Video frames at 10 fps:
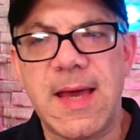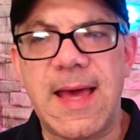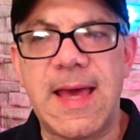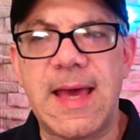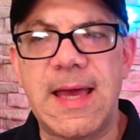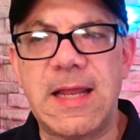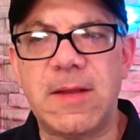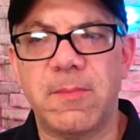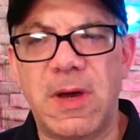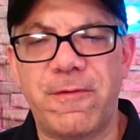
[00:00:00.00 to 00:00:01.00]

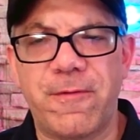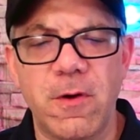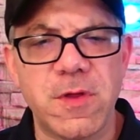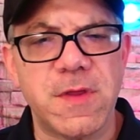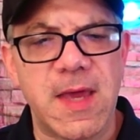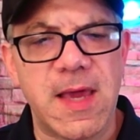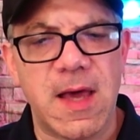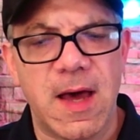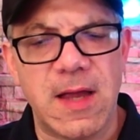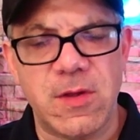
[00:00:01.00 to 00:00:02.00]
And my first thing
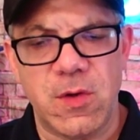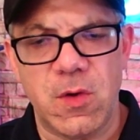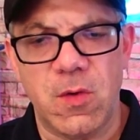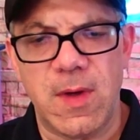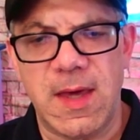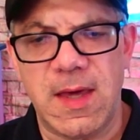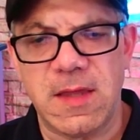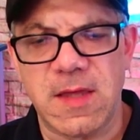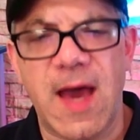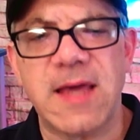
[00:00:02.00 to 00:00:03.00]
I do
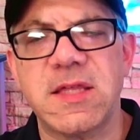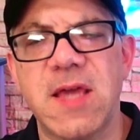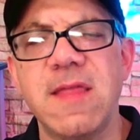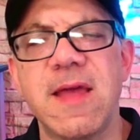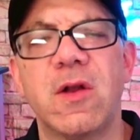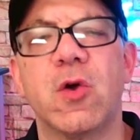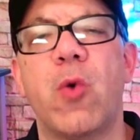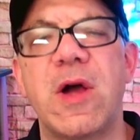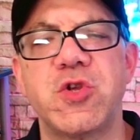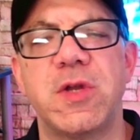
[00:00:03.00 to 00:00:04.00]
is I send out a
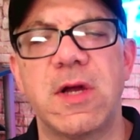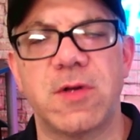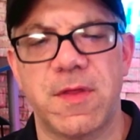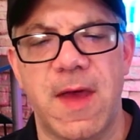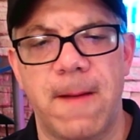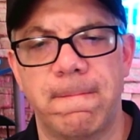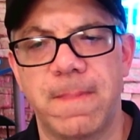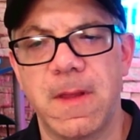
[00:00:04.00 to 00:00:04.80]
questionnaire to them